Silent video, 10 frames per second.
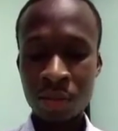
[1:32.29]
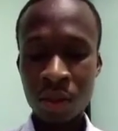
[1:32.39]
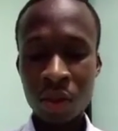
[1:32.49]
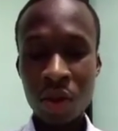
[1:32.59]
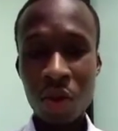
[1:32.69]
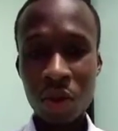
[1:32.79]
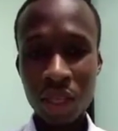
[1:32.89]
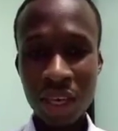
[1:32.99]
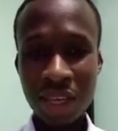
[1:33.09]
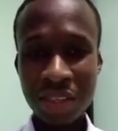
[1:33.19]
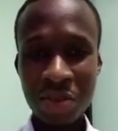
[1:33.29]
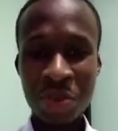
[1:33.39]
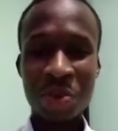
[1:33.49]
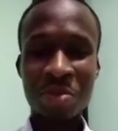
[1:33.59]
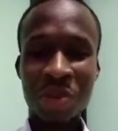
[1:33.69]
Okay, so
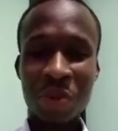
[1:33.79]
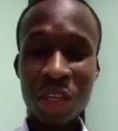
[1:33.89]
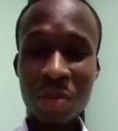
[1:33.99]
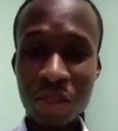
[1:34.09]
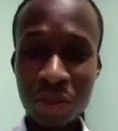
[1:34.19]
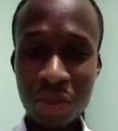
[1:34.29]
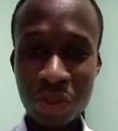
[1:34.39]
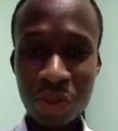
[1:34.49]
without much ado,